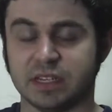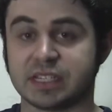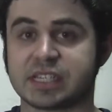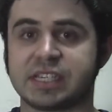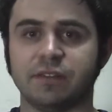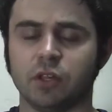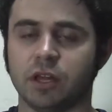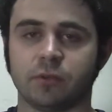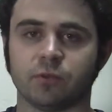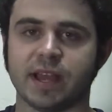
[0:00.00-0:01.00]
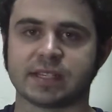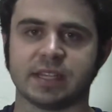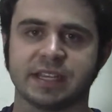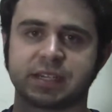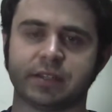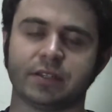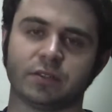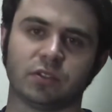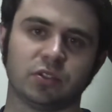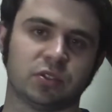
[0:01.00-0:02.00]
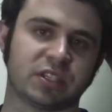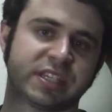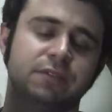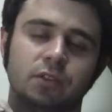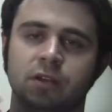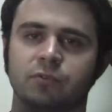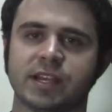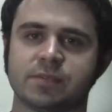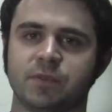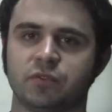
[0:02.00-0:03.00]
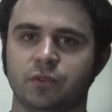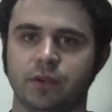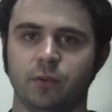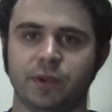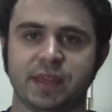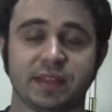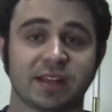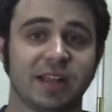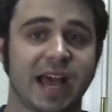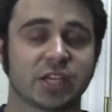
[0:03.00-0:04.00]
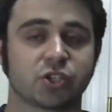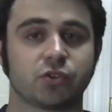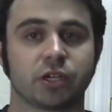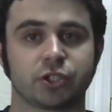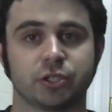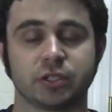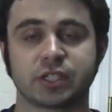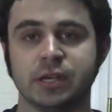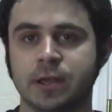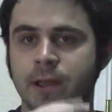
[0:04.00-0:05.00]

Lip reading: civil unrest, like civil unrest within the class structures,